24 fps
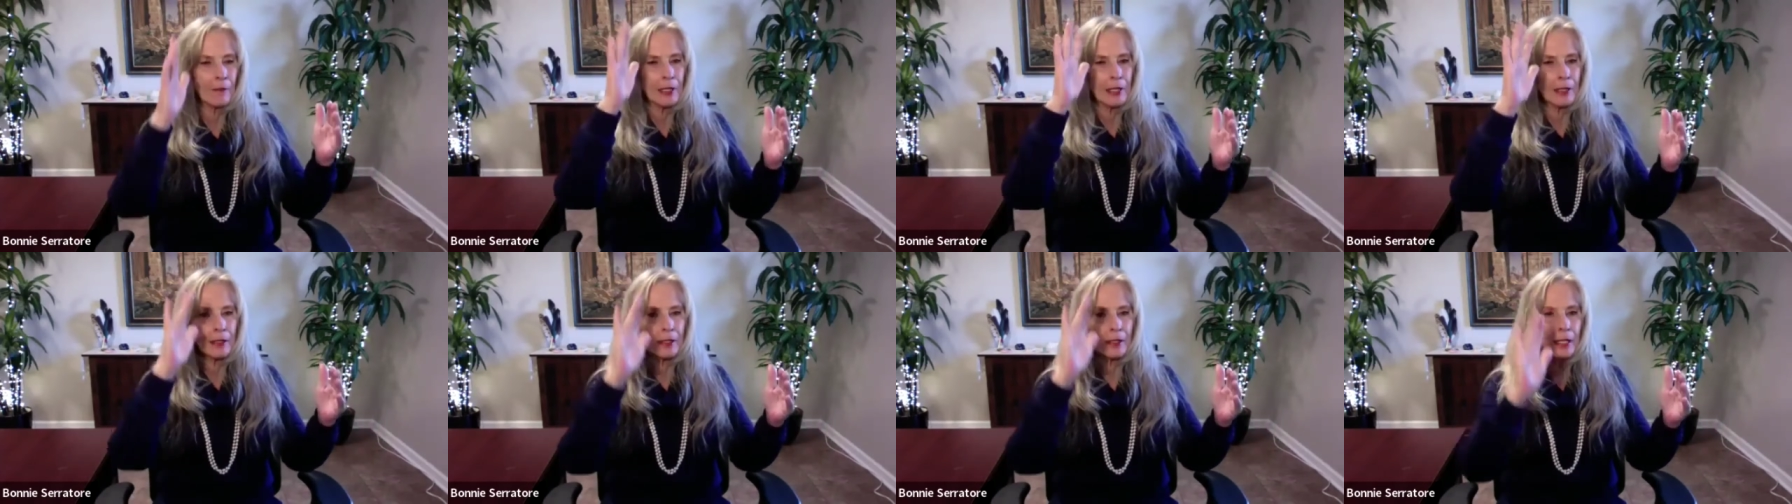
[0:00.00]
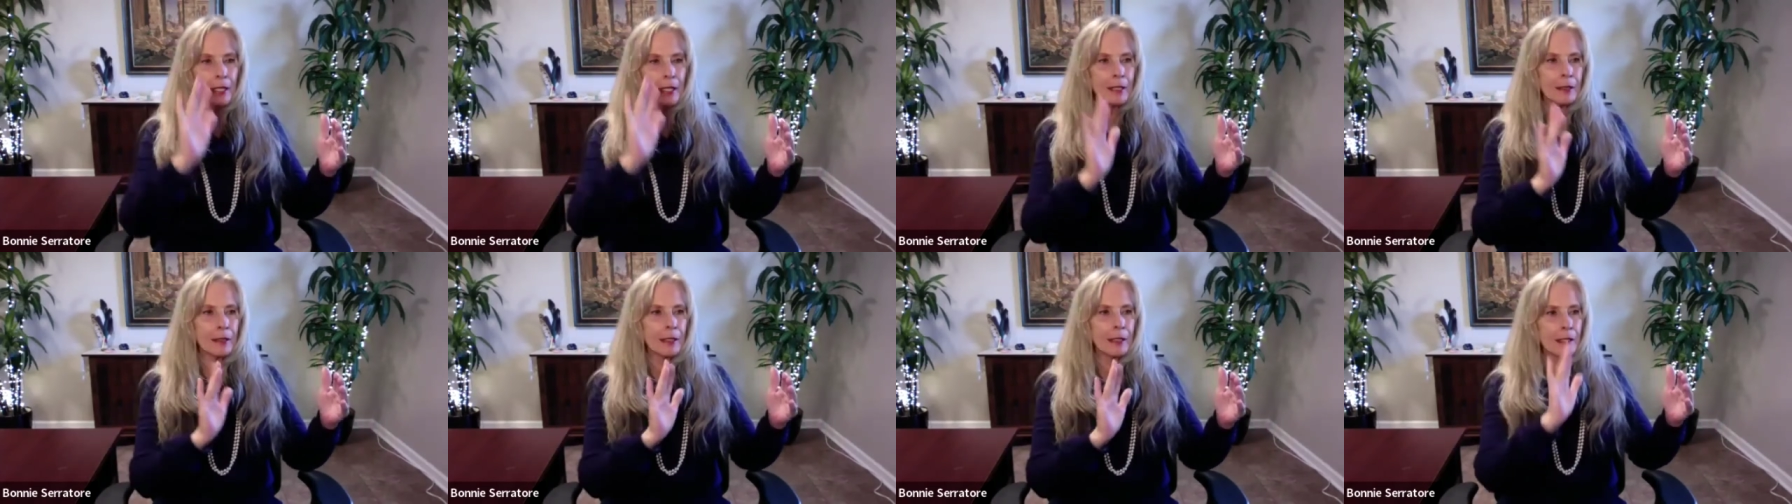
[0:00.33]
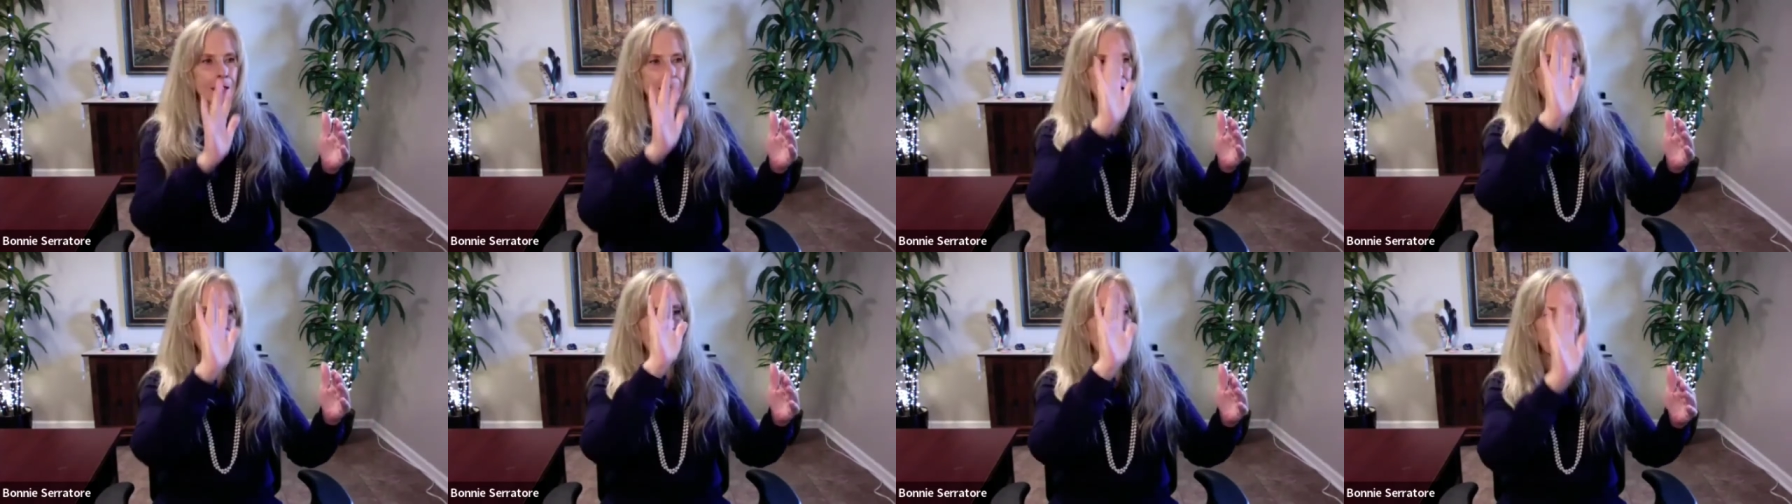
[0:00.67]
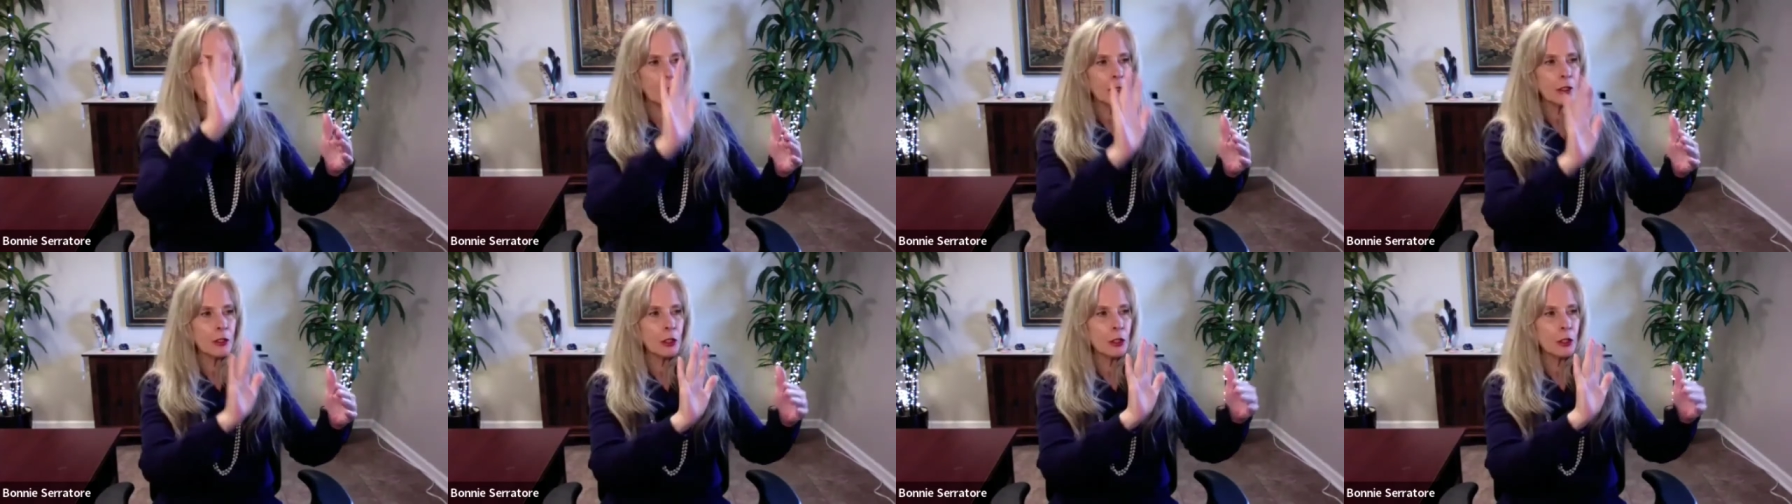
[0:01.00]
everything that's
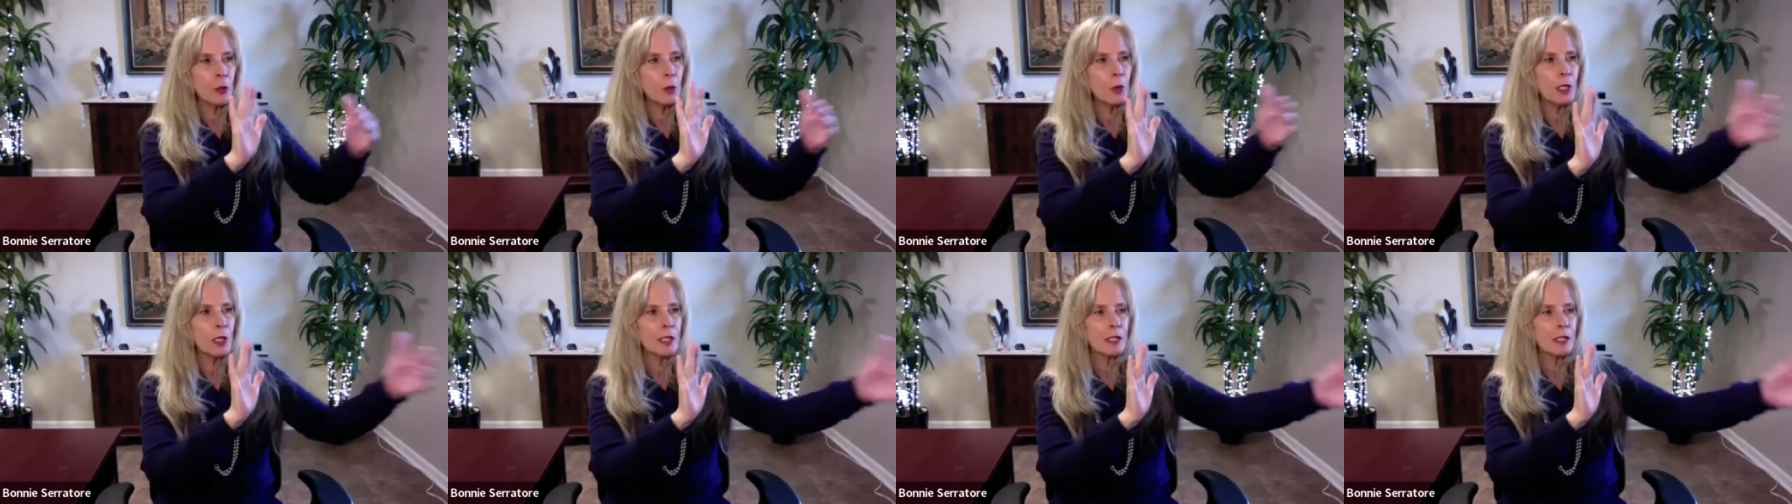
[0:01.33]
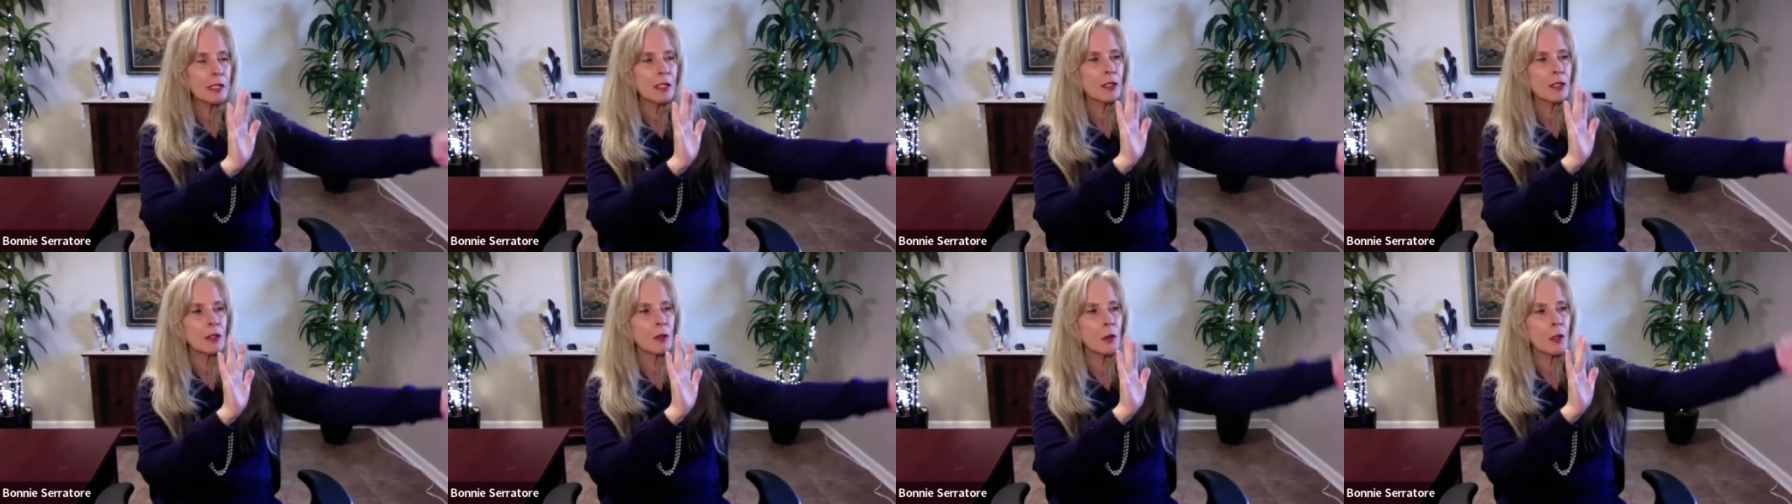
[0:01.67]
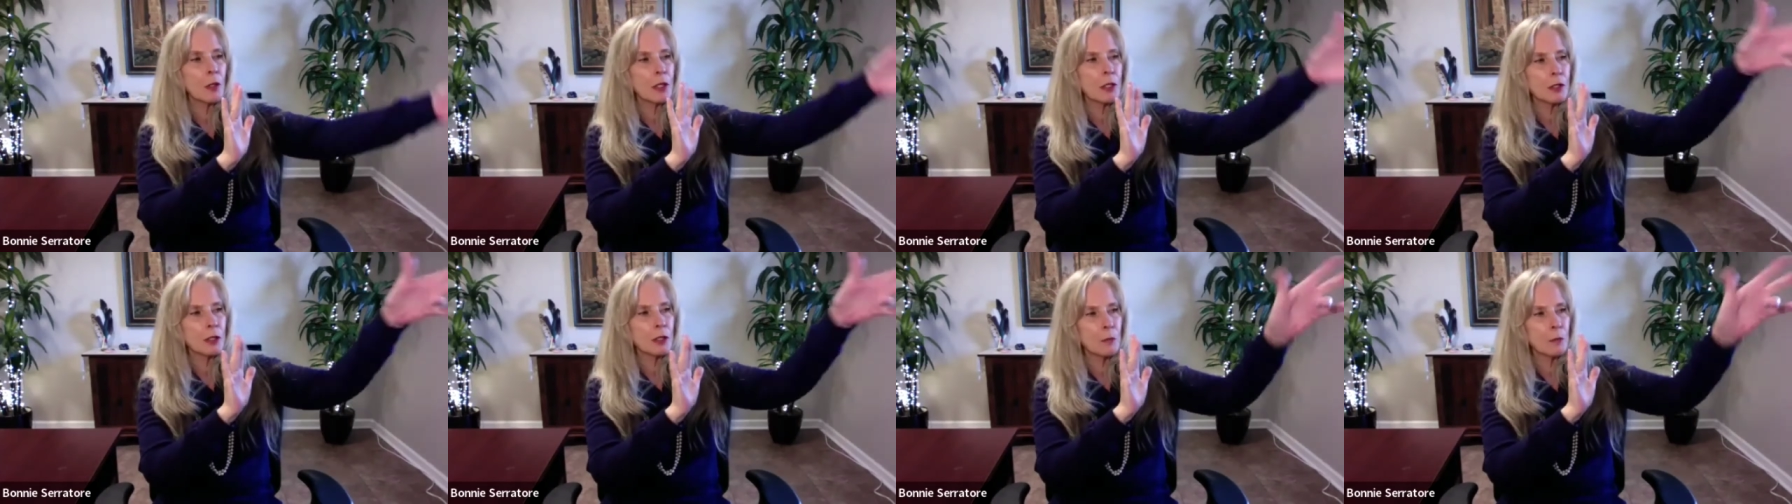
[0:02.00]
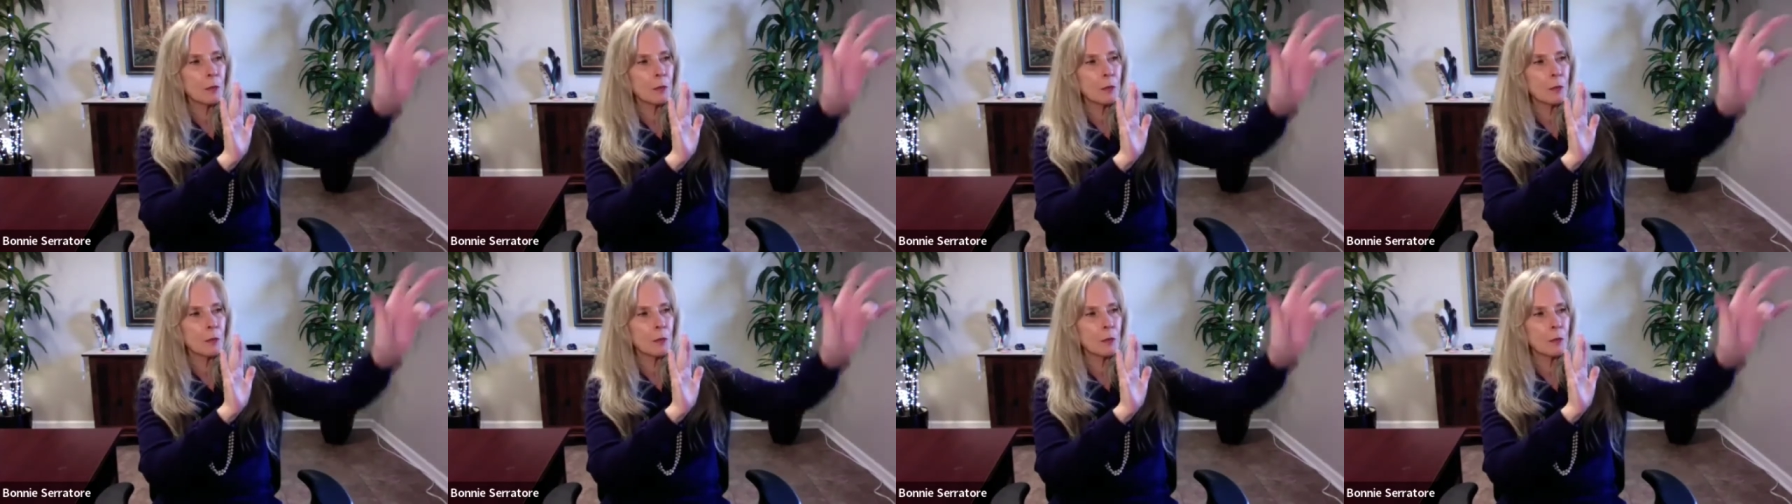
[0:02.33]
coming to us is going